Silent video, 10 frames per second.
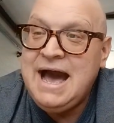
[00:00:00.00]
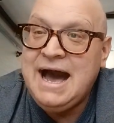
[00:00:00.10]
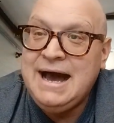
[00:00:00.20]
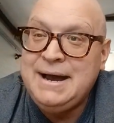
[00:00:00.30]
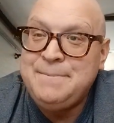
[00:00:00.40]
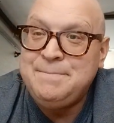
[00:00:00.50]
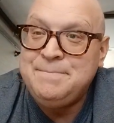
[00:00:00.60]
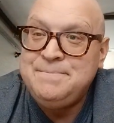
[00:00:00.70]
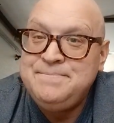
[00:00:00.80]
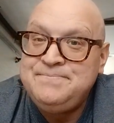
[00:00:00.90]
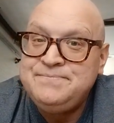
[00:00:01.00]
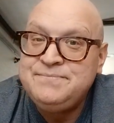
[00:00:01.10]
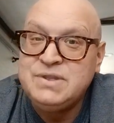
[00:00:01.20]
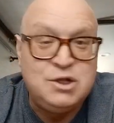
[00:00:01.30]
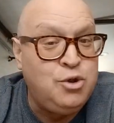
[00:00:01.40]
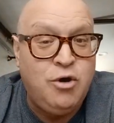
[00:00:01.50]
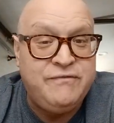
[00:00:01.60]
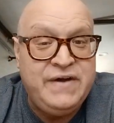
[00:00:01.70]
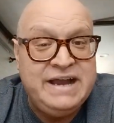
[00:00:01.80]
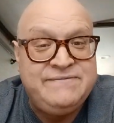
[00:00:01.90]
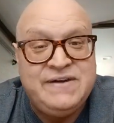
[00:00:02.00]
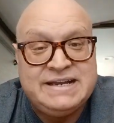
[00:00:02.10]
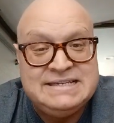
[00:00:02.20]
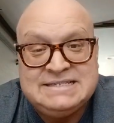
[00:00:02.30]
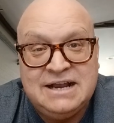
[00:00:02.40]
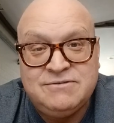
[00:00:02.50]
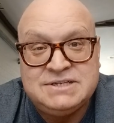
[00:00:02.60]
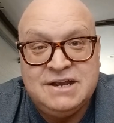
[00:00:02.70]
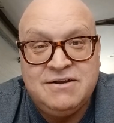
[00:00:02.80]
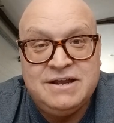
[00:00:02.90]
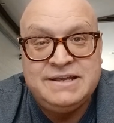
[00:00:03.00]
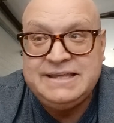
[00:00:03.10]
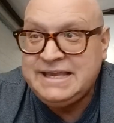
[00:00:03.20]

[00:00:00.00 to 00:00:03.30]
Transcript: Um, the glorified fucking secretary